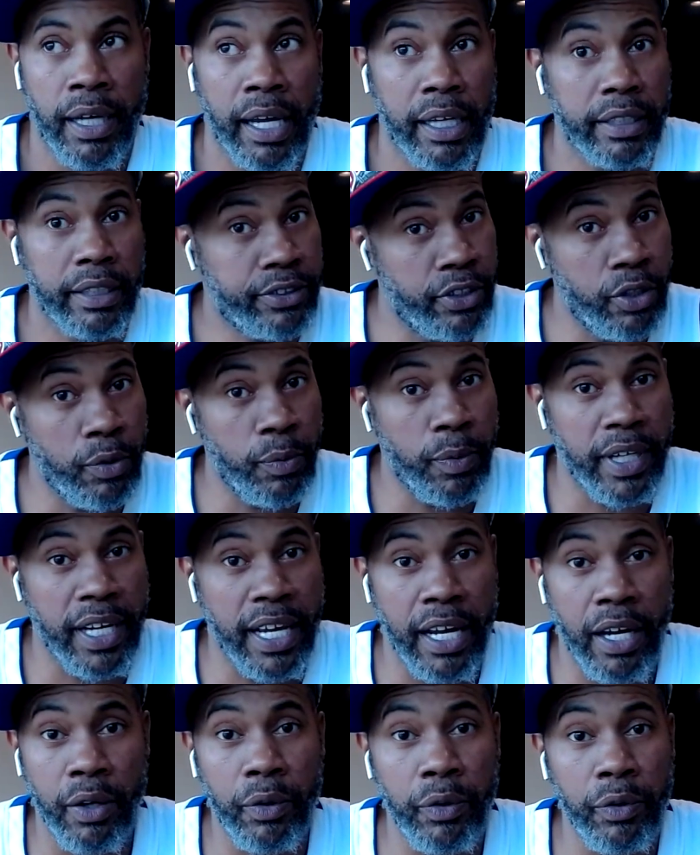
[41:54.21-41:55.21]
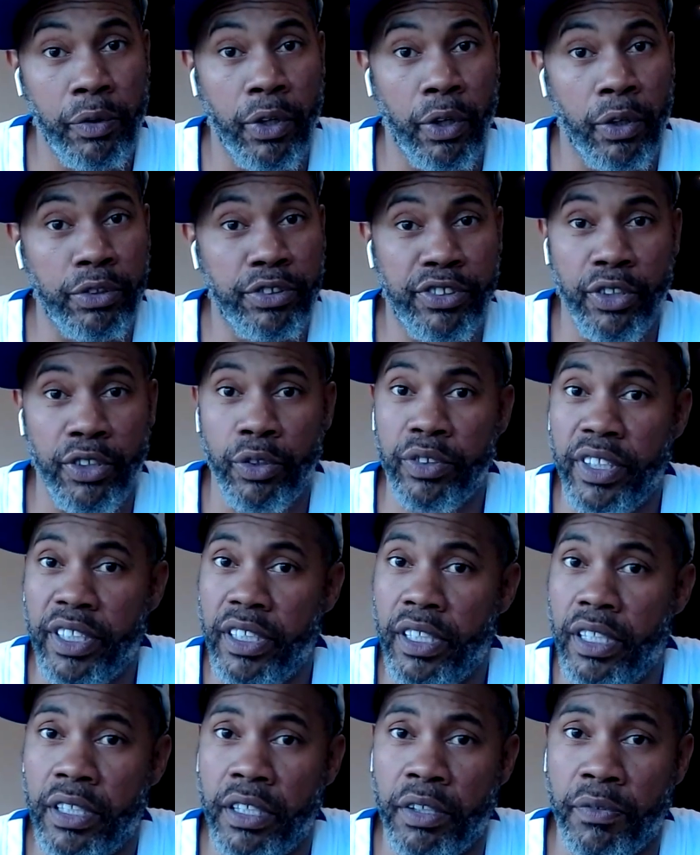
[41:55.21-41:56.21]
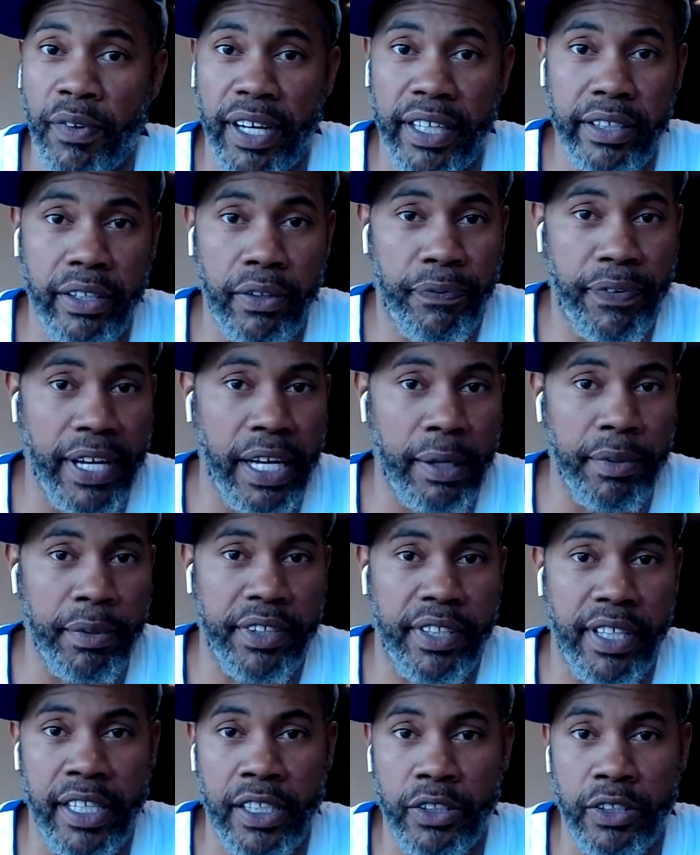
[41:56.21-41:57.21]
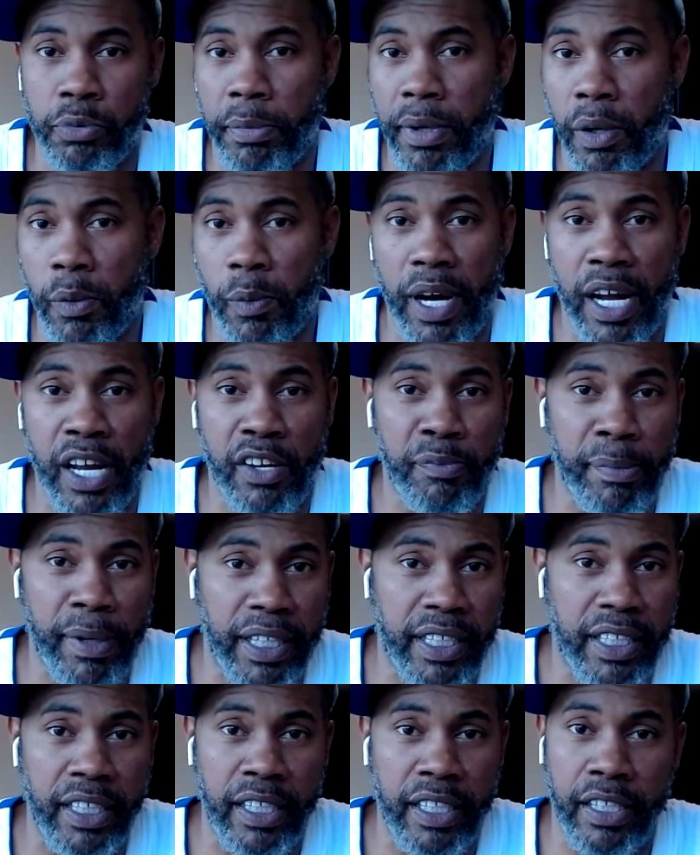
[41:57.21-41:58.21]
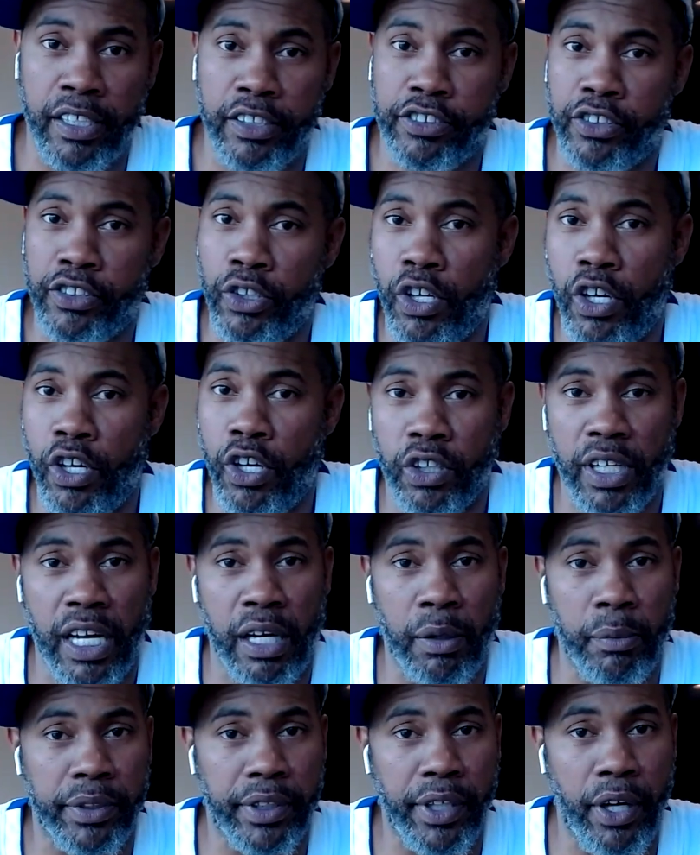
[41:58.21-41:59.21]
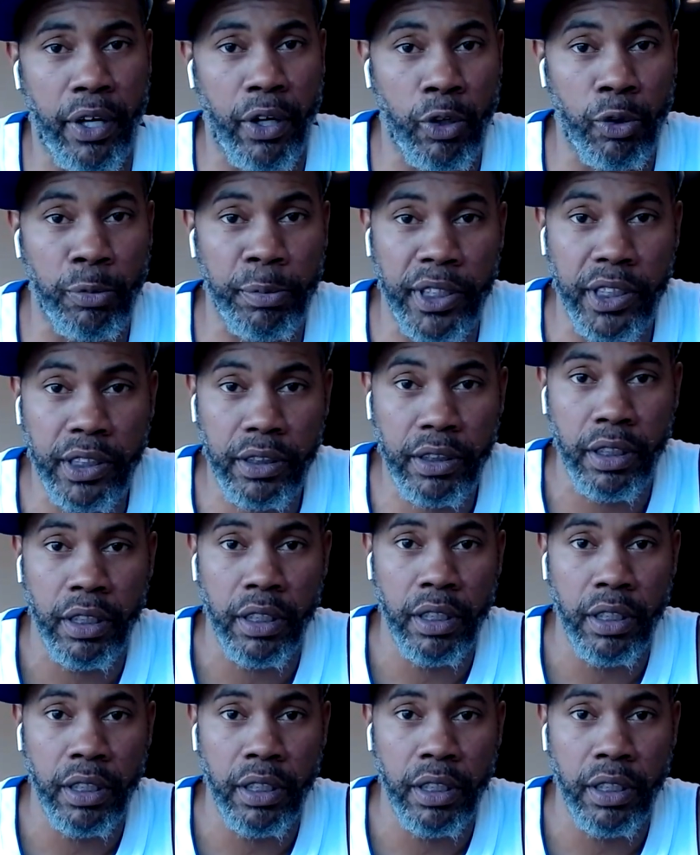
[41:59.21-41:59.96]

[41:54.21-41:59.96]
I still went out. You know, still did the regular family things with my wife, my kids. Still hung out with the homies.